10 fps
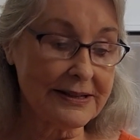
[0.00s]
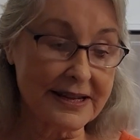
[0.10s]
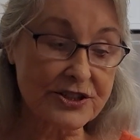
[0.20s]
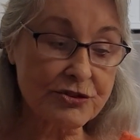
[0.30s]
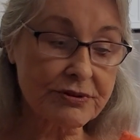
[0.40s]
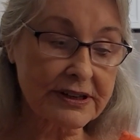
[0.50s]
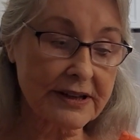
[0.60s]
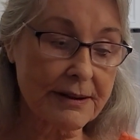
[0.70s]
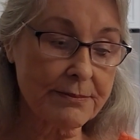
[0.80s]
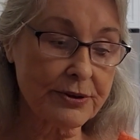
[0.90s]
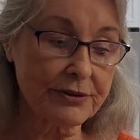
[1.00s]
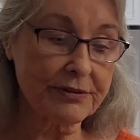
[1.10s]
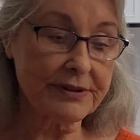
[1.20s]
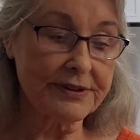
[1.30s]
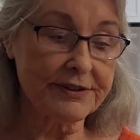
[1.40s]
district number,
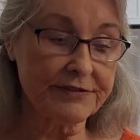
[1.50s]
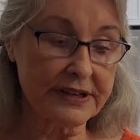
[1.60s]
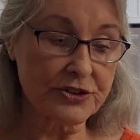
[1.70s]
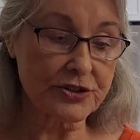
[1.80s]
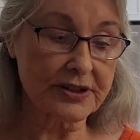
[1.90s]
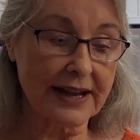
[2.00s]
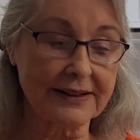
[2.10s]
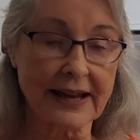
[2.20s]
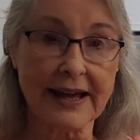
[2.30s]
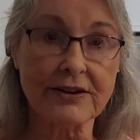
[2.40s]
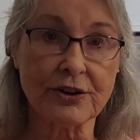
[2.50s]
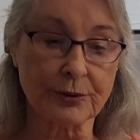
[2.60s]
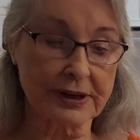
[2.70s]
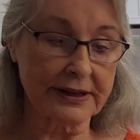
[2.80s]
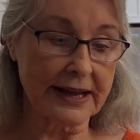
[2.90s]
division, and
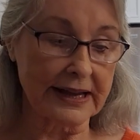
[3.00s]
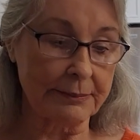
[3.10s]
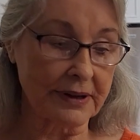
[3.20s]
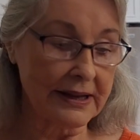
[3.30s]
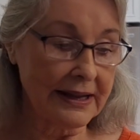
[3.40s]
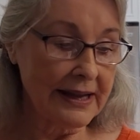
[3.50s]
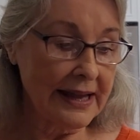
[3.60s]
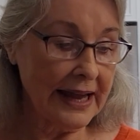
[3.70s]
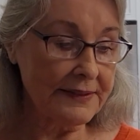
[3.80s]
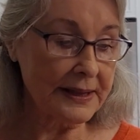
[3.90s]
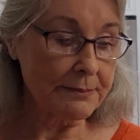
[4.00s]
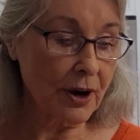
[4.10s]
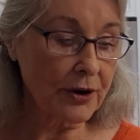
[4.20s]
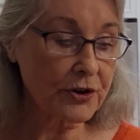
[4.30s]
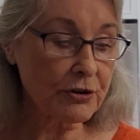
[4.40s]
category name. And then
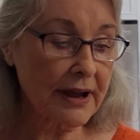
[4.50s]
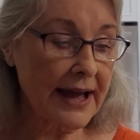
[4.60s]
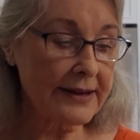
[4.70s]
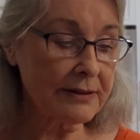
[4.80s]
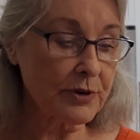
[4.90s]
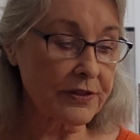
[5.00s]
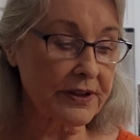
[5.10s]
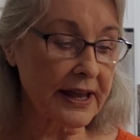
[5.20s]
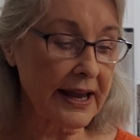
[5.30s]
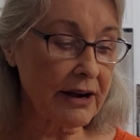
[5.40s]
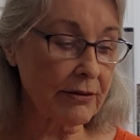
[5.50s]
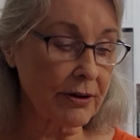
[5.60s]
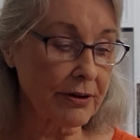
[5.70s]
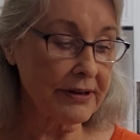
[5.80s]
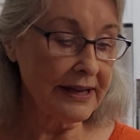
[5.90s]
mark your item with an
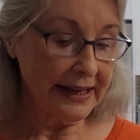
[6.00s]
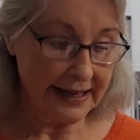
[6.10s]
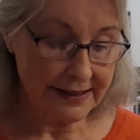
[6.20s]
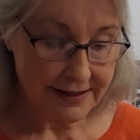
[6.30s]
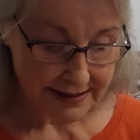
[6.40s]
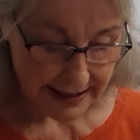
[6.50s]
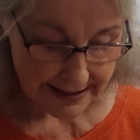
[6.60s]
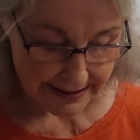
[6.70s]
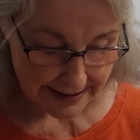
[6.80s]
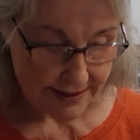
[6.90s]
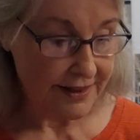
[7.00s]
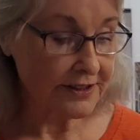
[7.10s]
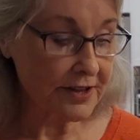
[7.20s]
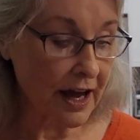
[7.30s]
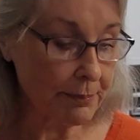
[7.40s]
arrow indicating the
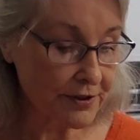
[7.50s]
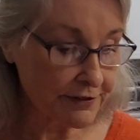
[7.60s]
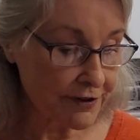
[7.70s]
top of the